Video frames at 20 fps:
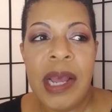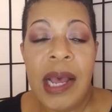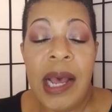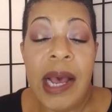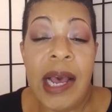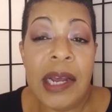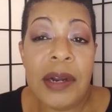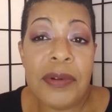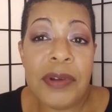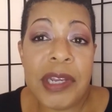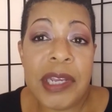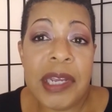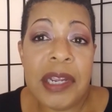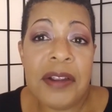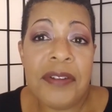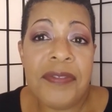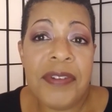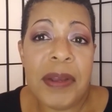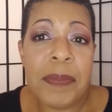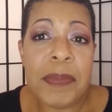I don't care
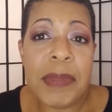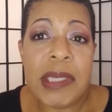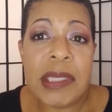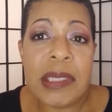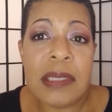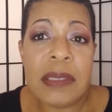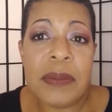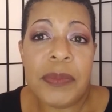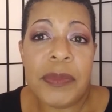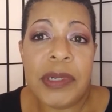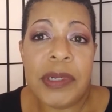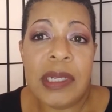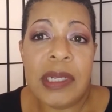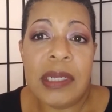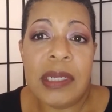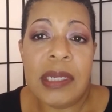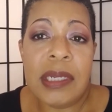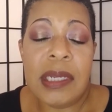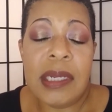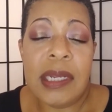if I meet
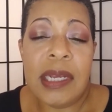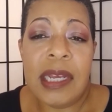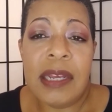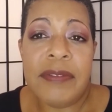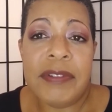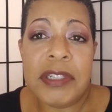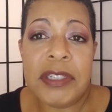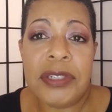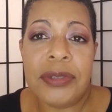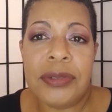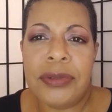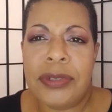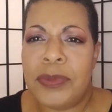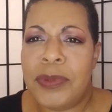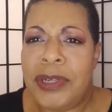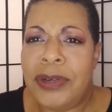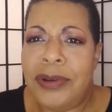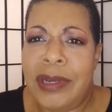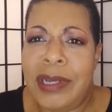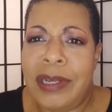someone and they have issues.
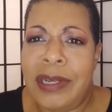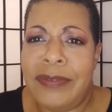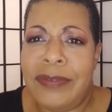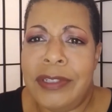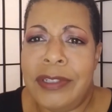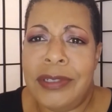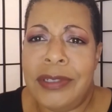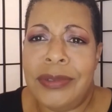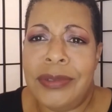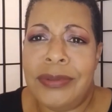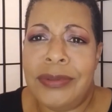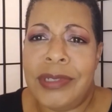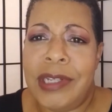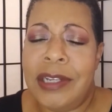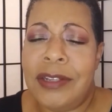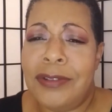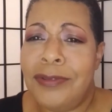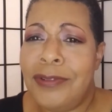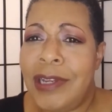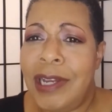We all have issues.
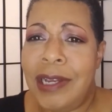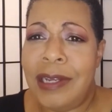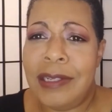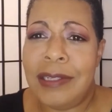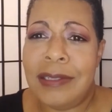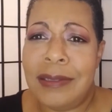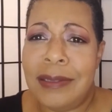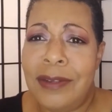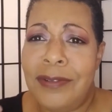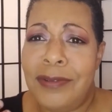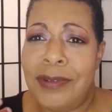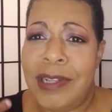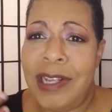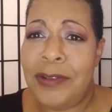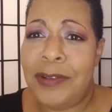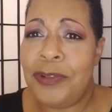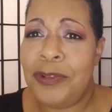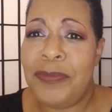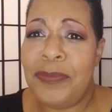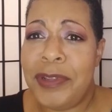Like you guys
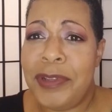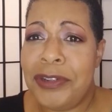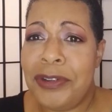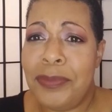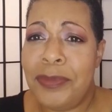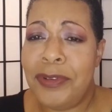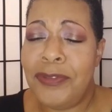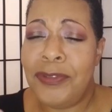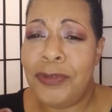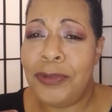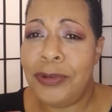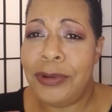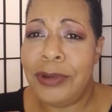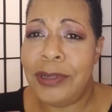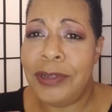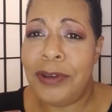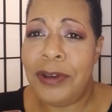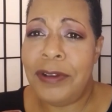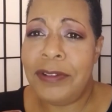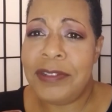who have been here before,
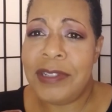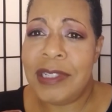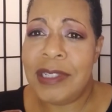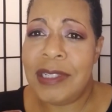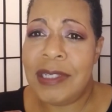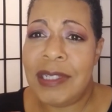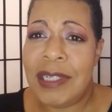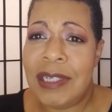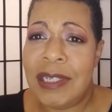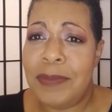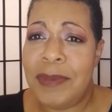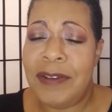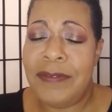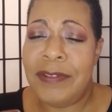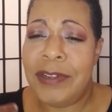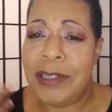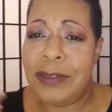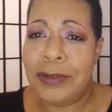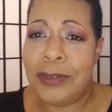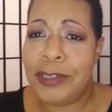y'all seen my
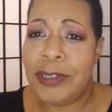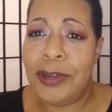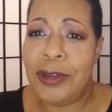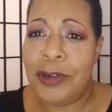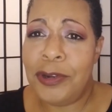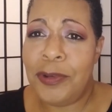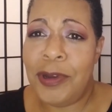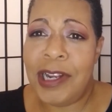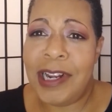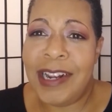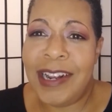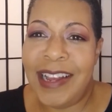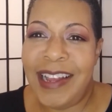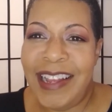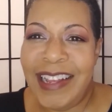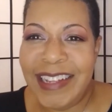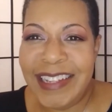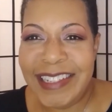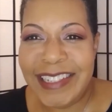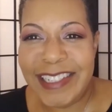videos, y'all know I
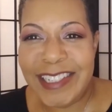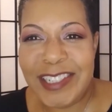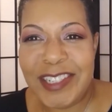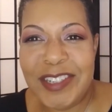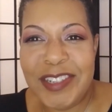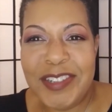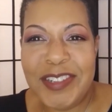got issues.